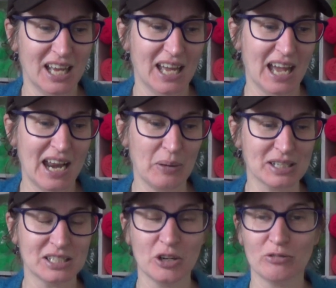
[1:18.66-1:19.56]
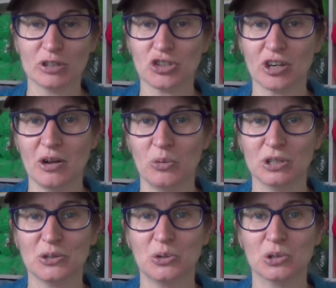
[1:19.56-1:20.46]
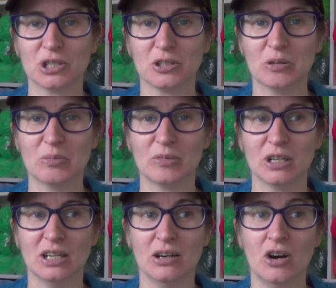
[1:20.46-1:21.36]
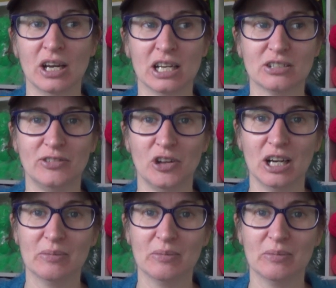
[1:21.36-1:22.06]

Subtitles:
Anyway, so retreat was awesome. I had to fly up